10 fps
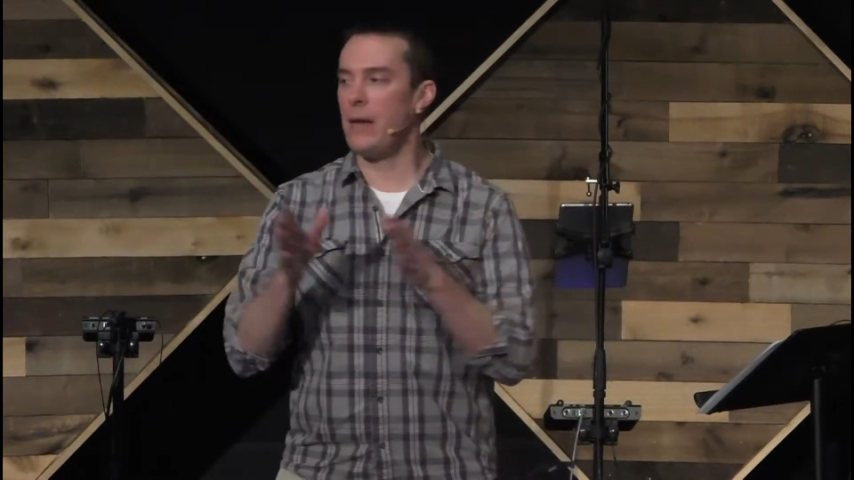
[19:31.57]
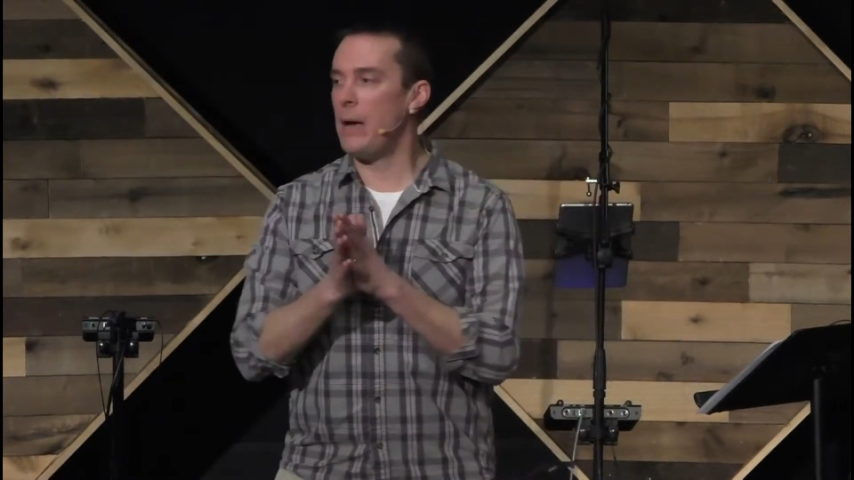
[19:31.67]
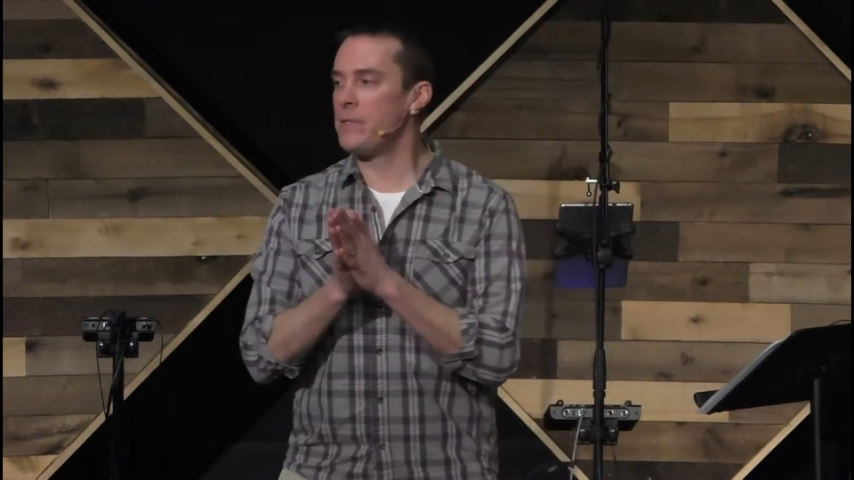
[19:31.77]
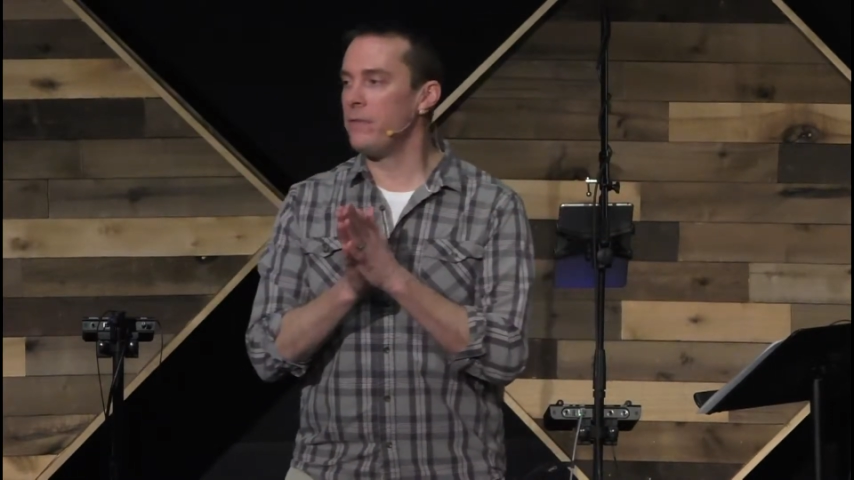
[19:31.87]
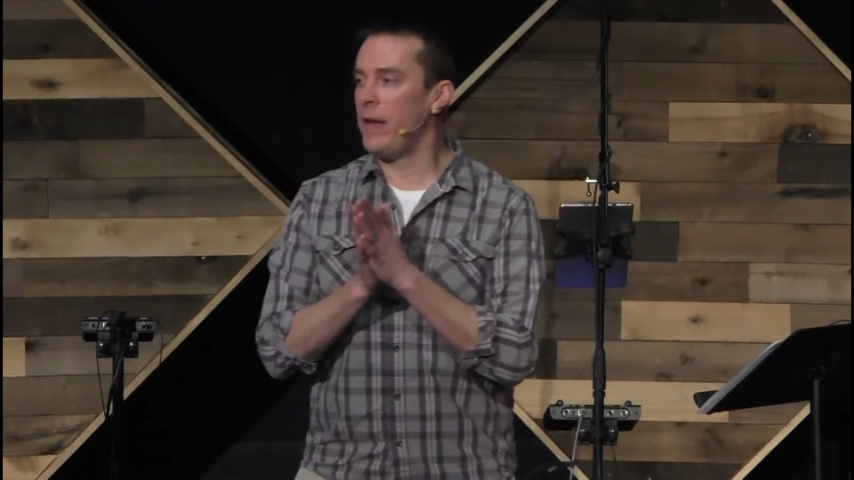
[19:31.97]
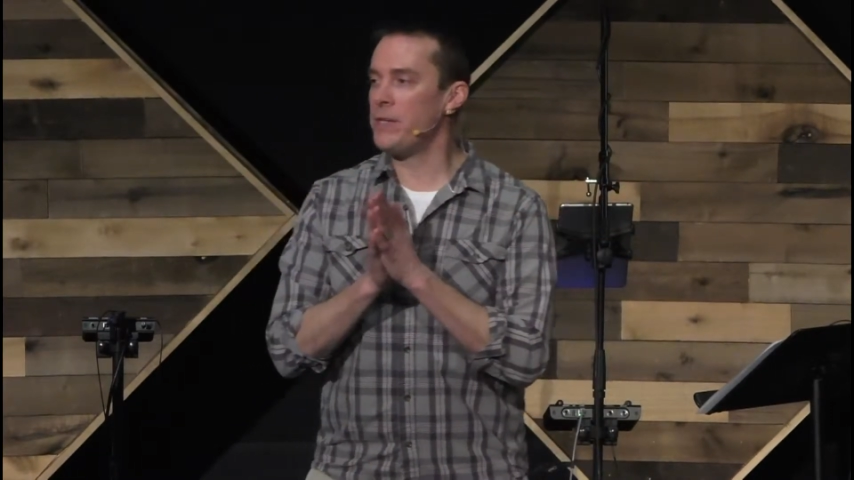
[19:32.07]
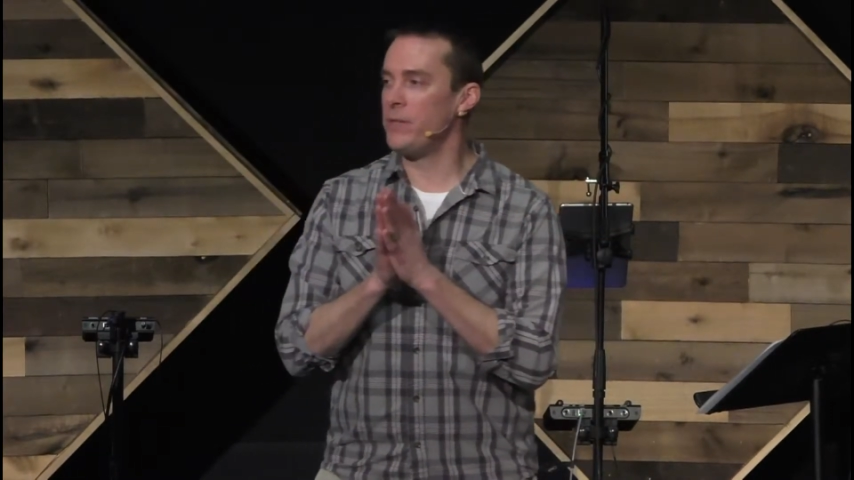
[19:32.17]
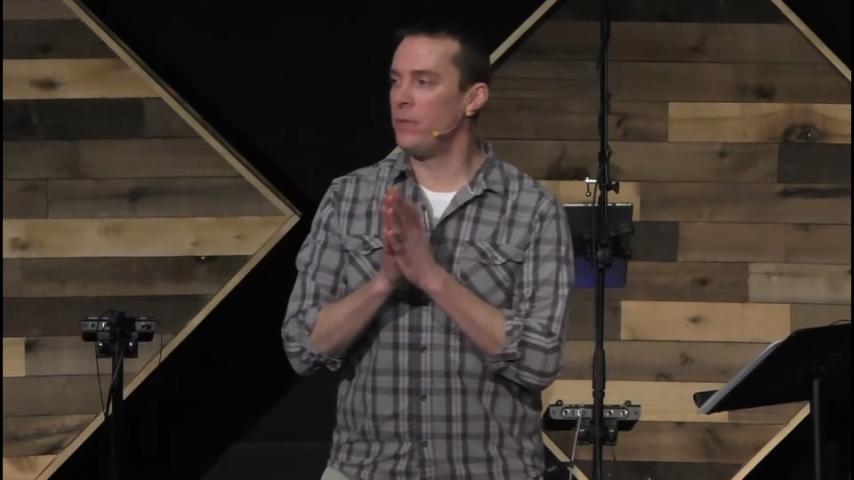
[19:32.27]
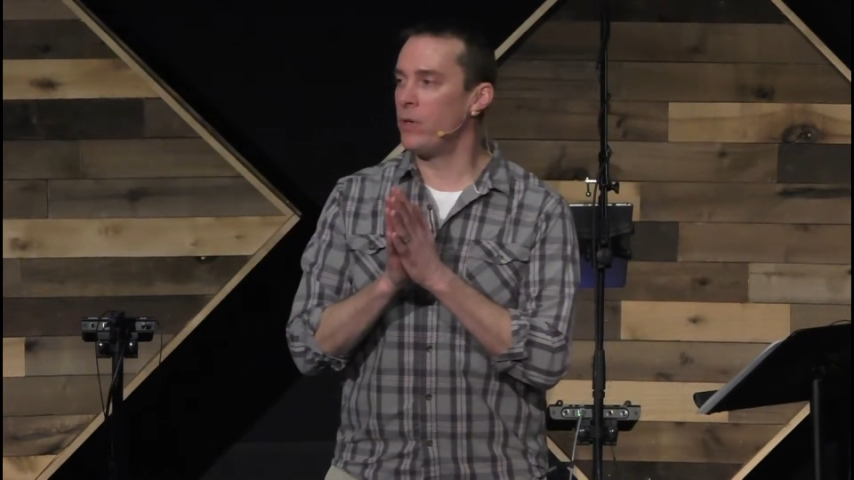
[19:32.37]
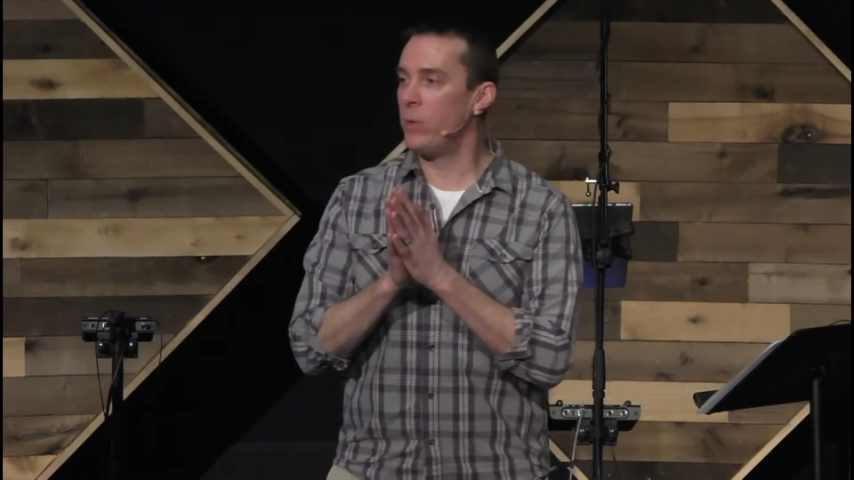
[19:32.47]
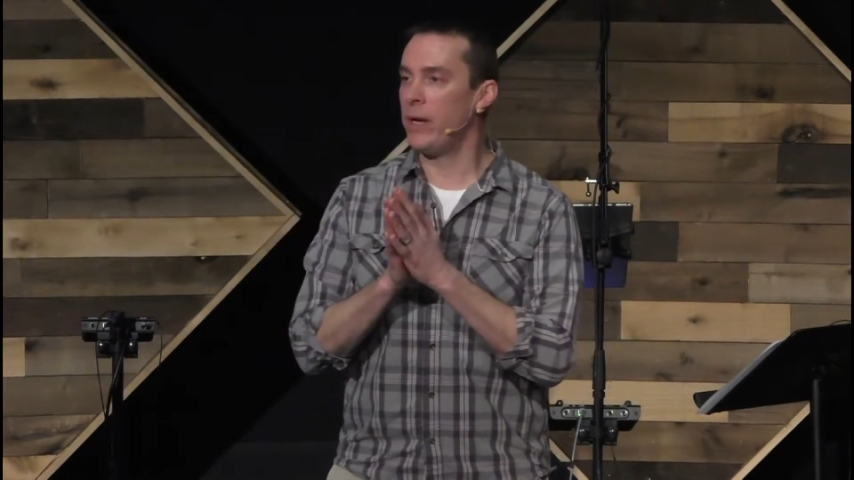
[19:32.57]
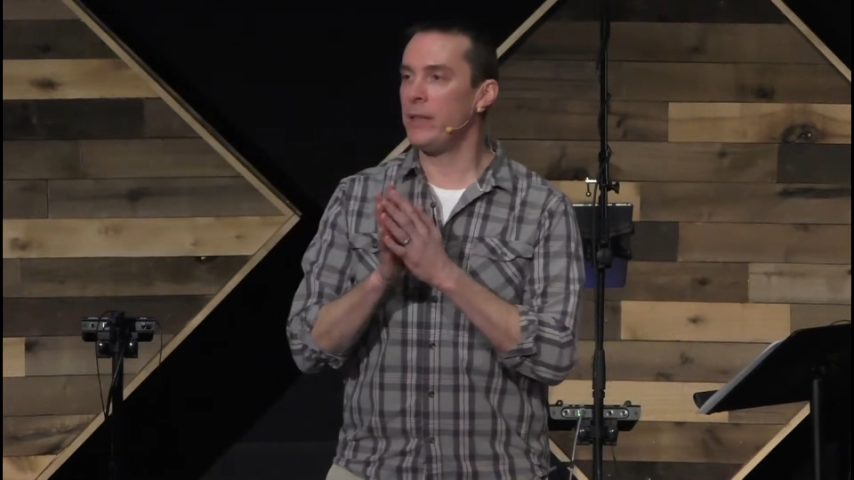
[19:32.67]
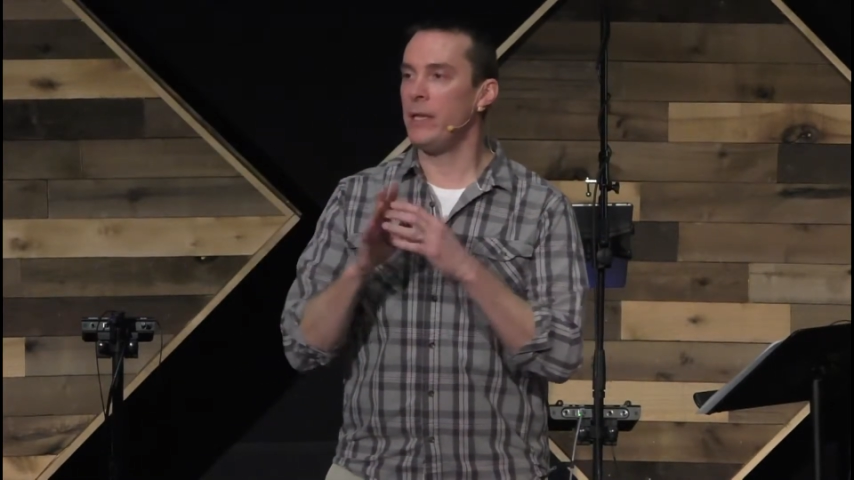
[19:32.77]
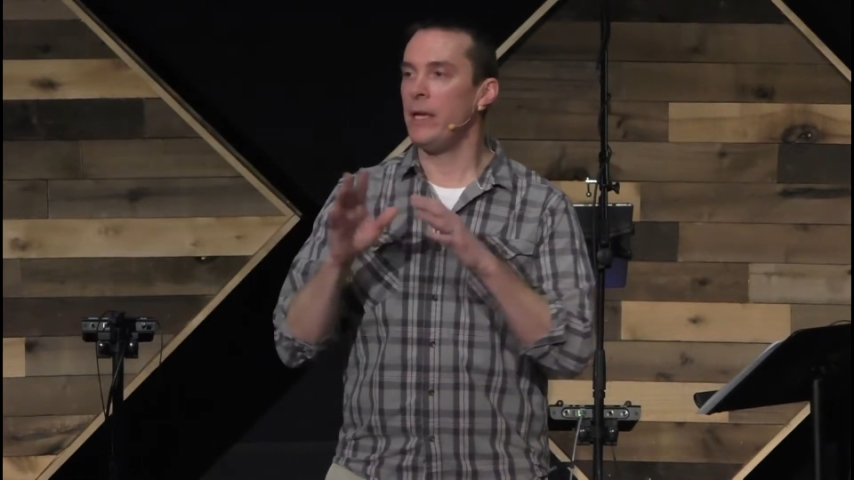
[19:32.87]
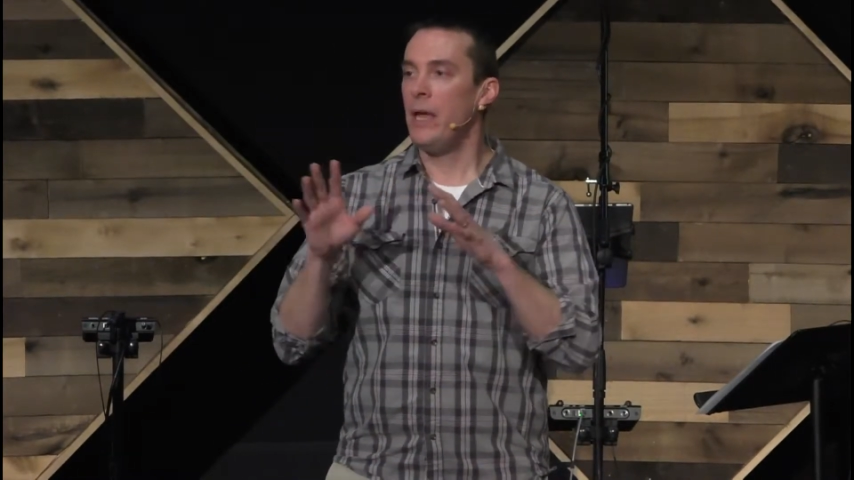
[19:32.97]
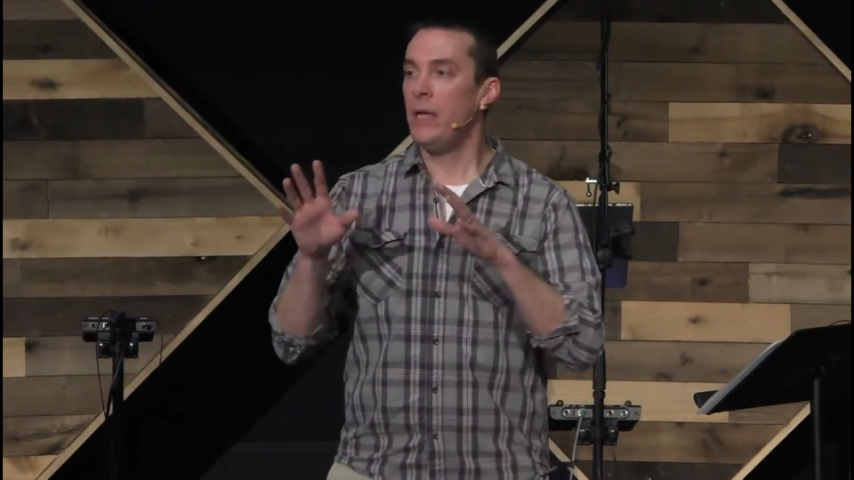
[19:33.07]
observation real quickly.